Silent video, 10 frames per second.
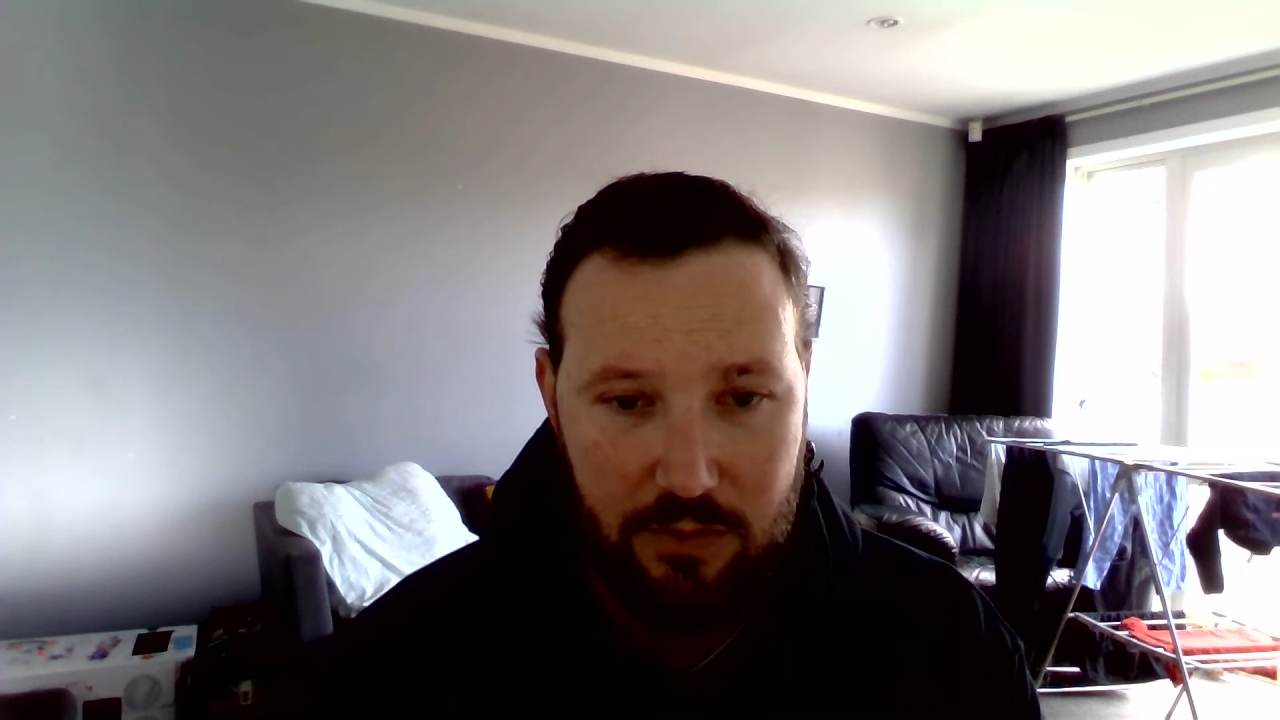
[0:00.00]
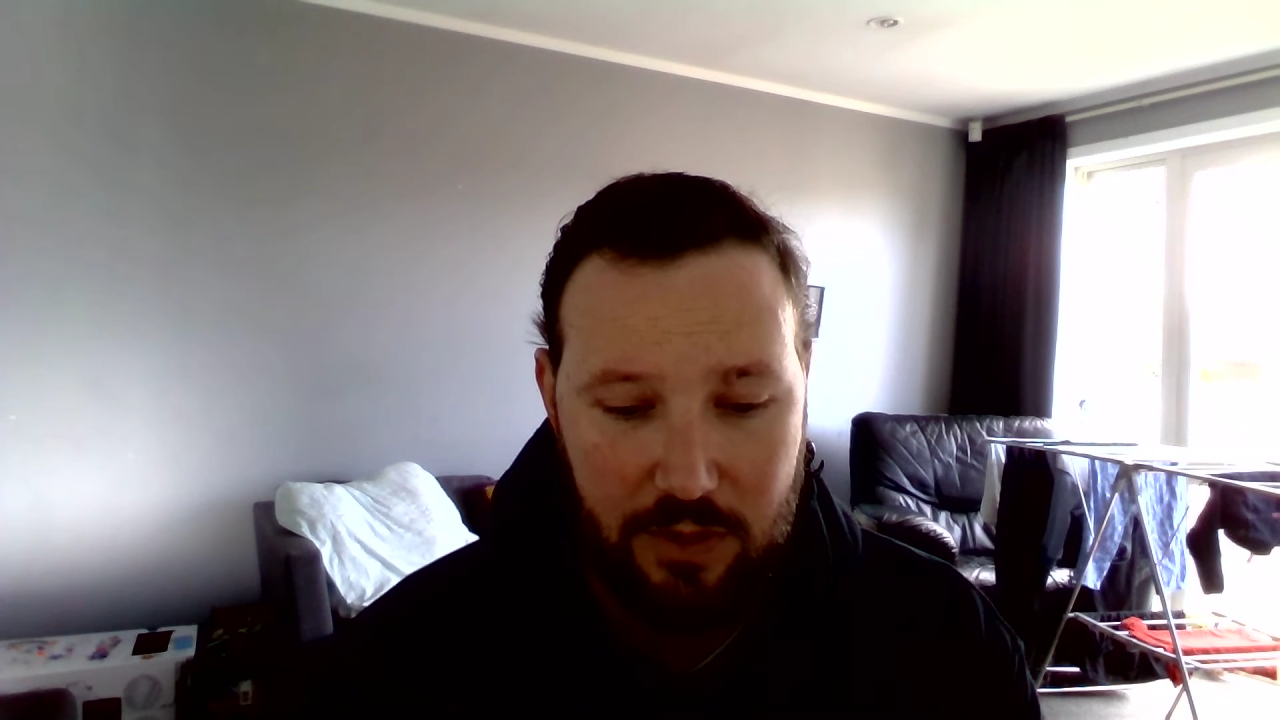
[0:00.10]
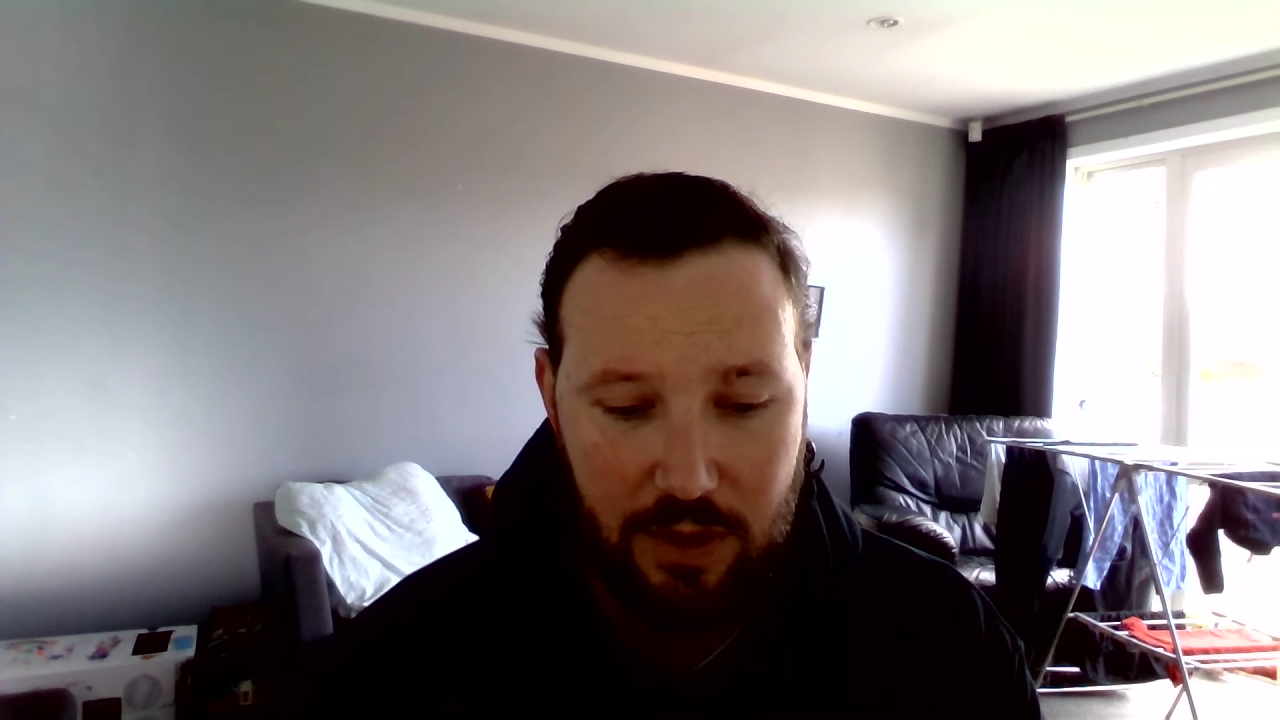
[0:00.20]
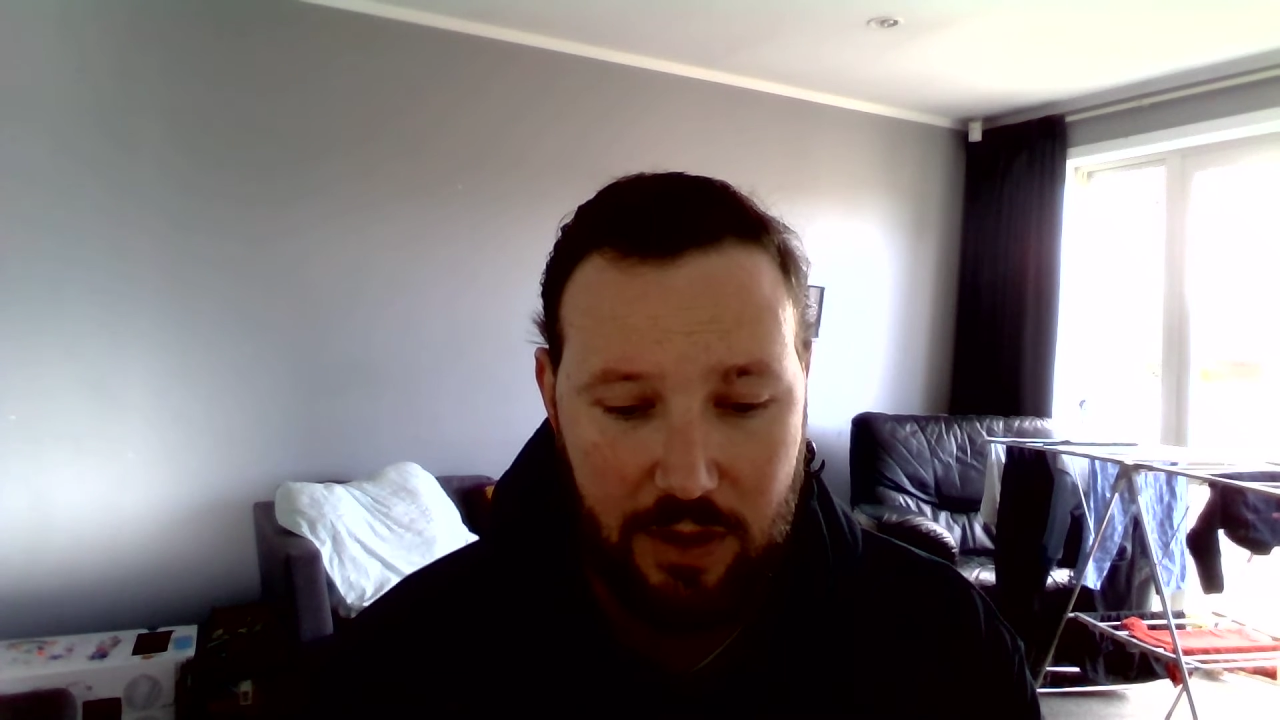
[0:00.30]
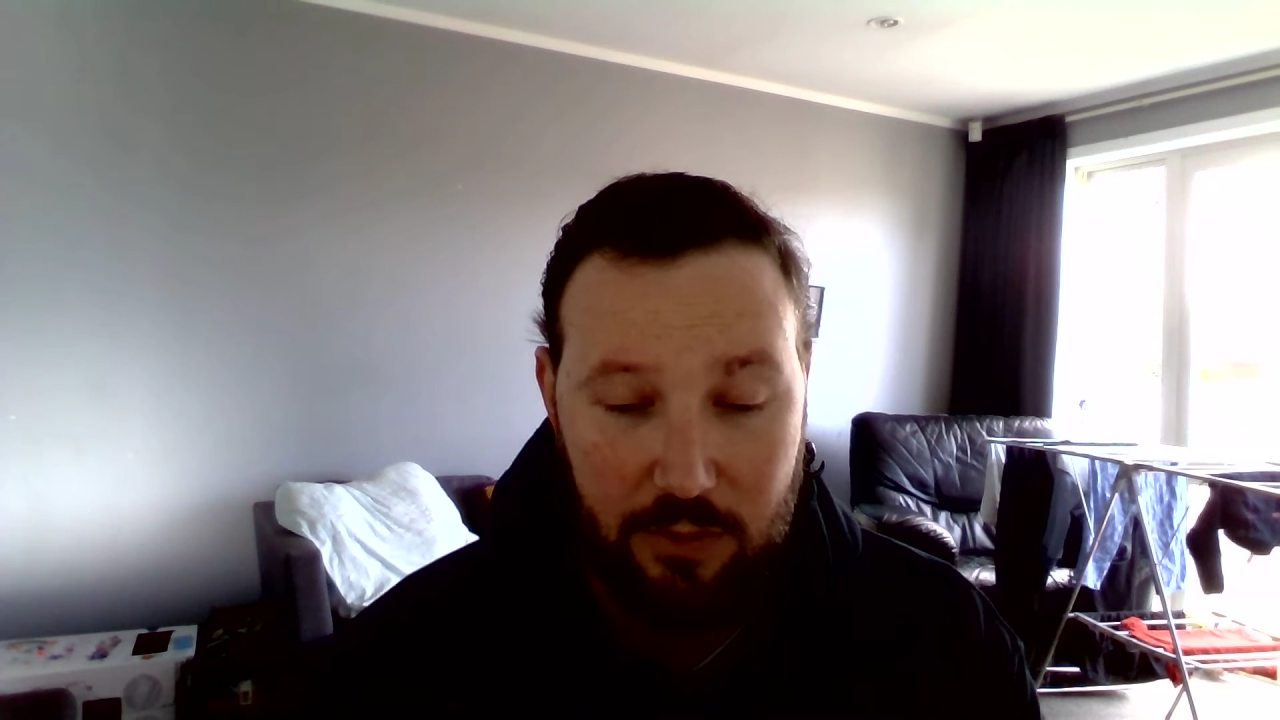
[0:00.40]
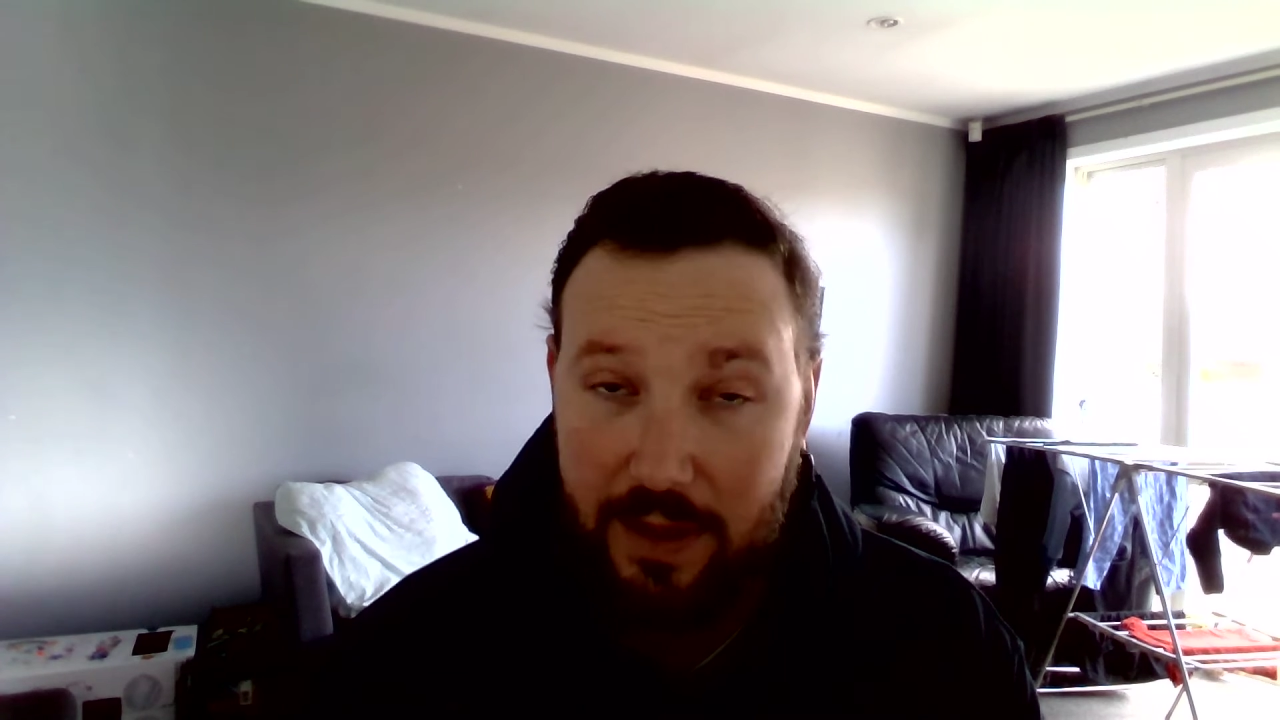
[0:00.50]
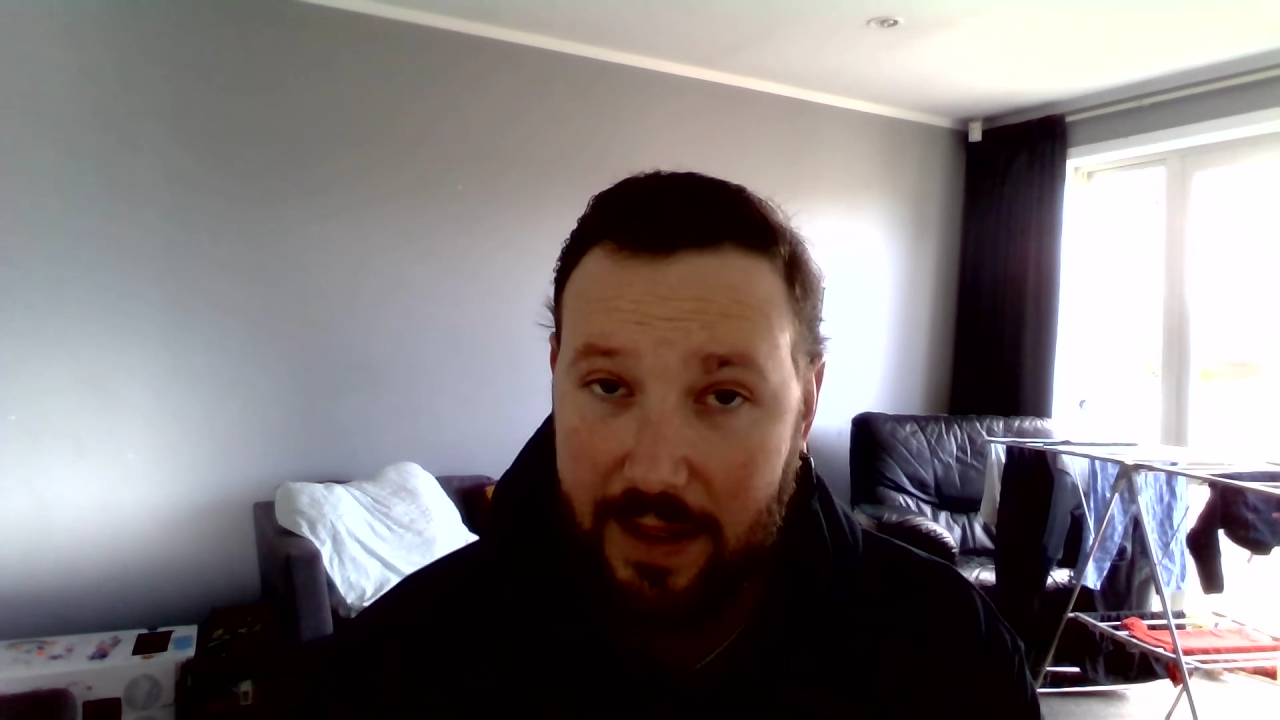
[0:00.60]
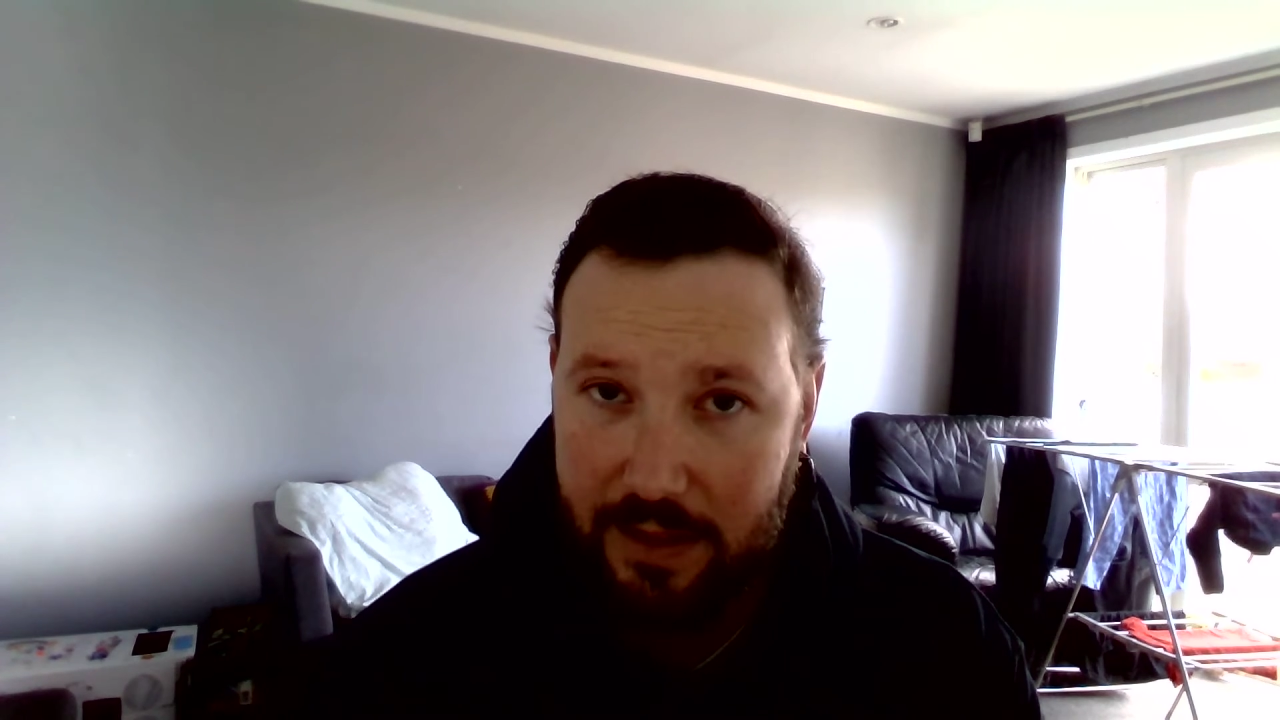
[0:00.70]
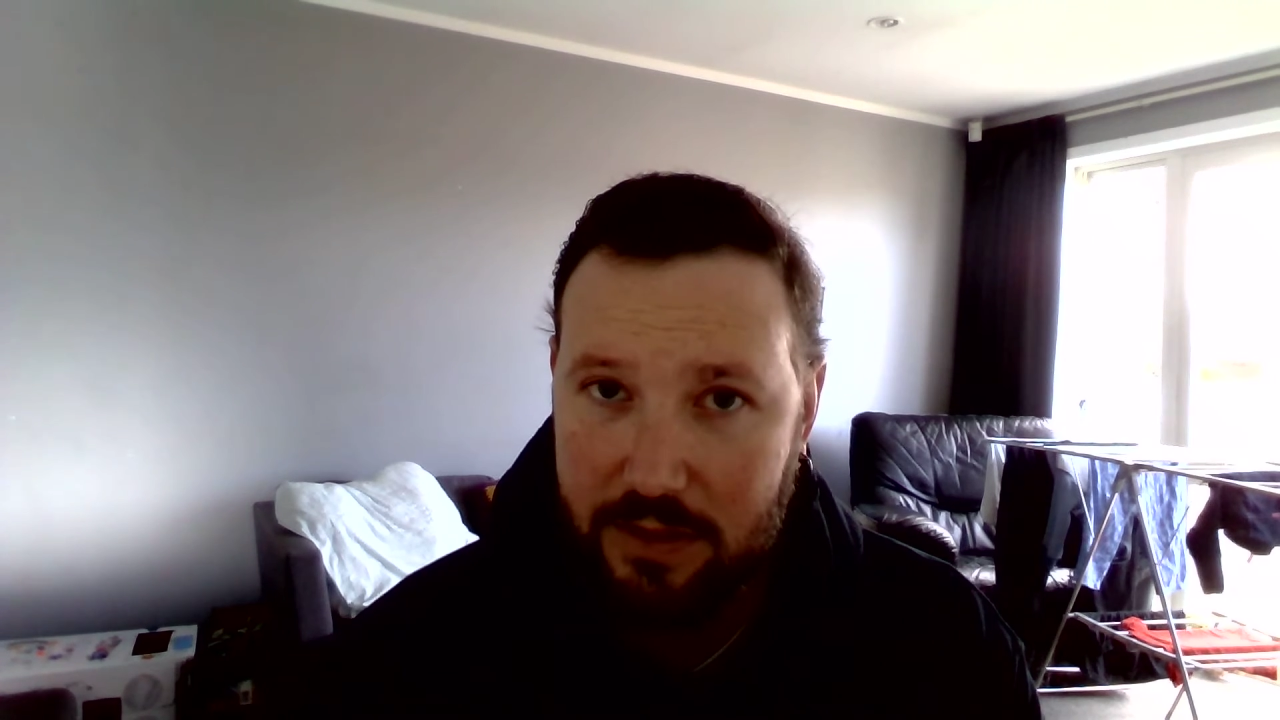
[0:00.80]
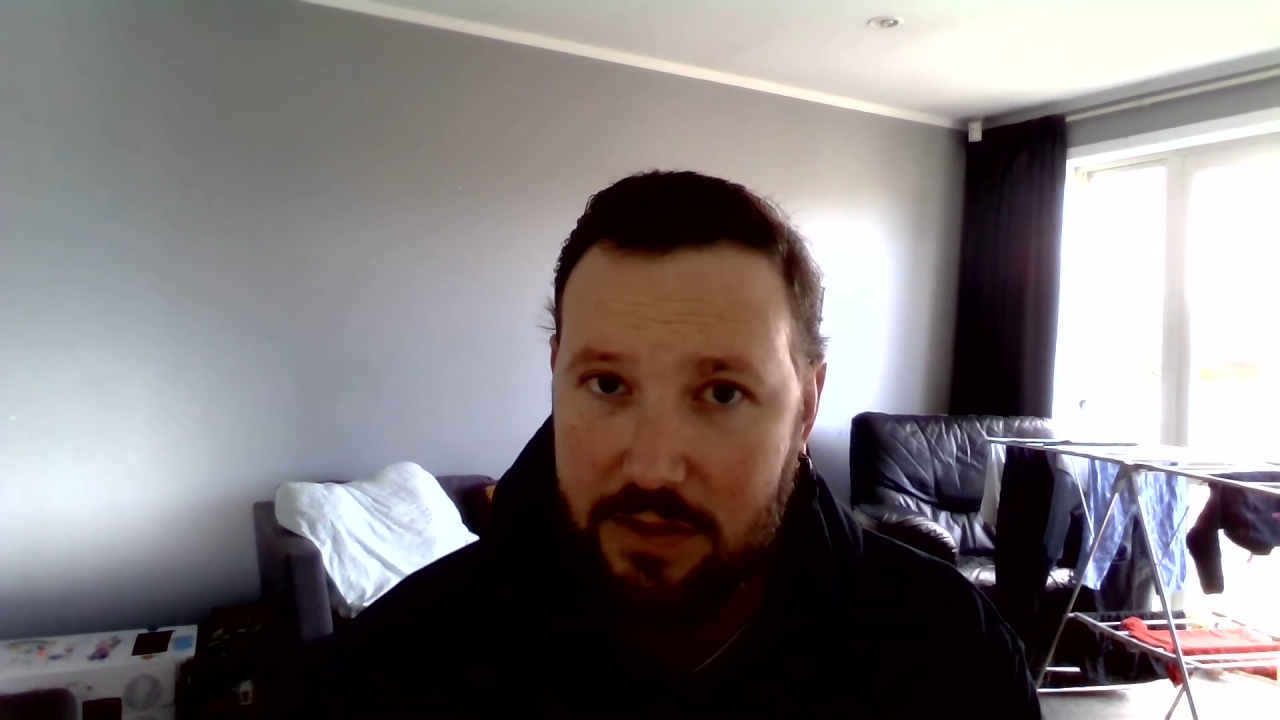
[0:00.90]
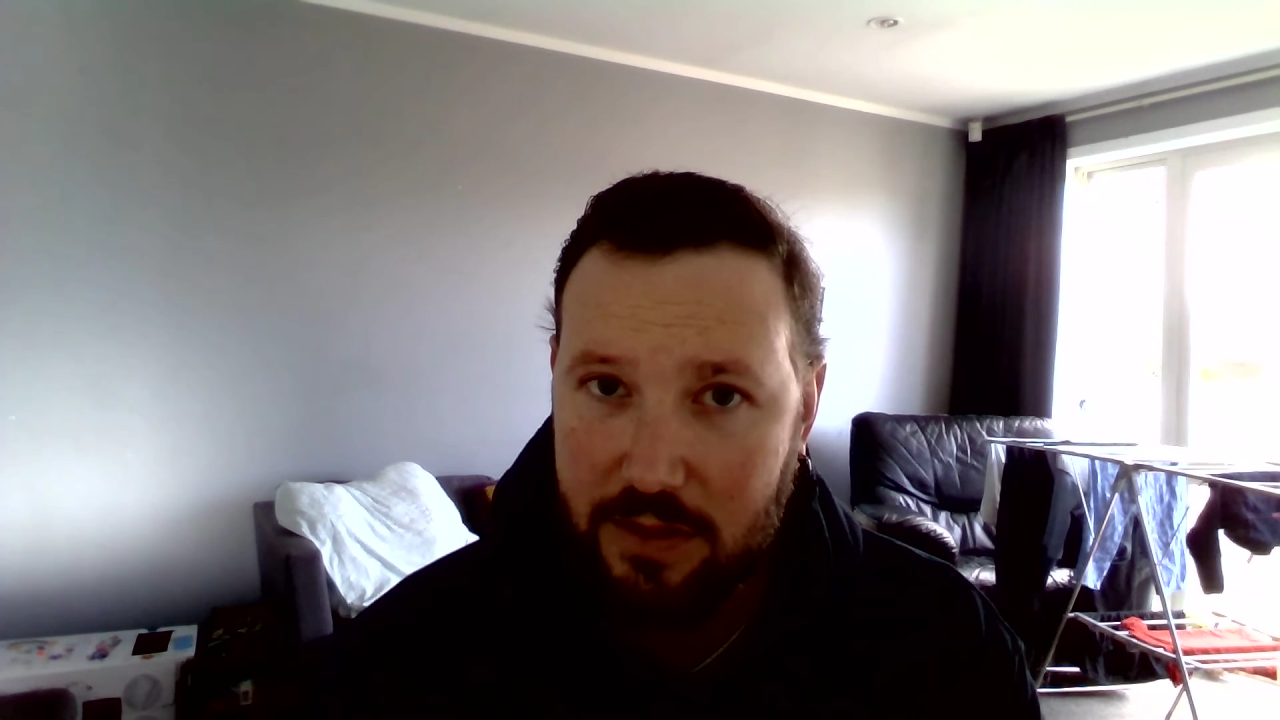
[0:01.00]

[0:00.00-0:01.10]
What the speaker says: related to